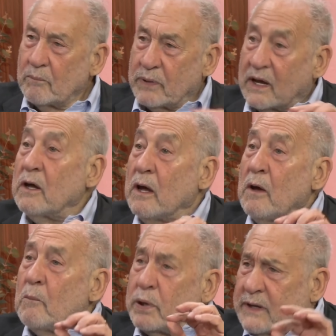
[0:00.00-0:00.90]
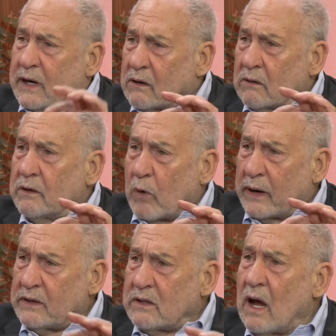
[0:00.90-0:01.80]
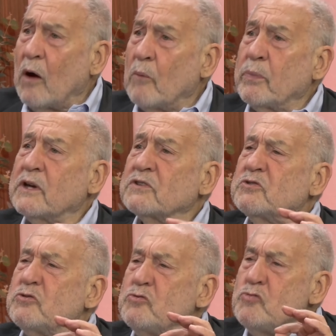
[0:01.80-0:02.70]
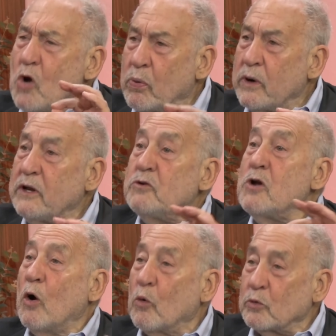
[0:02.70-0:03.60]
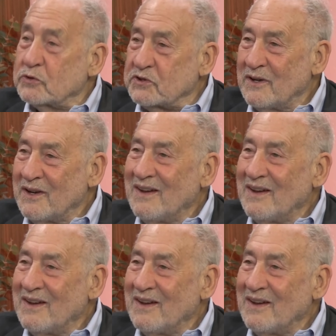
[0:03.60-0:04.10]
because, particularly right now, because nobody knows.